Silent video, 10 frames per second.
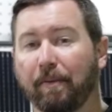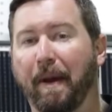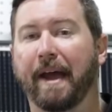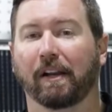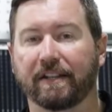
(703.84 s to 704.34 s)

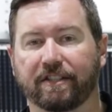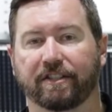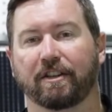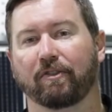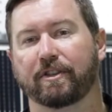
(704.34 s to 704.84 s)
panel in
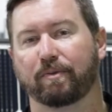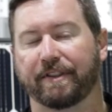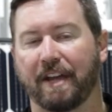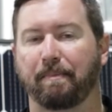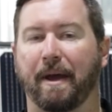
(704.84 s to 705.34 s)
series
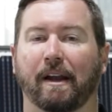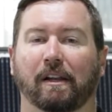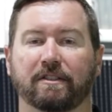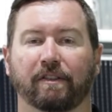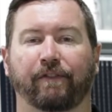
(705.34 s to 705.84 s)
with that
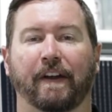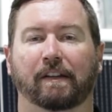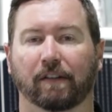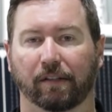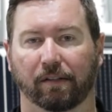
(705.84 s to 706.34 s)
panel is
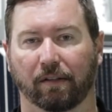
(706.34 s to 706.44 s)
affected.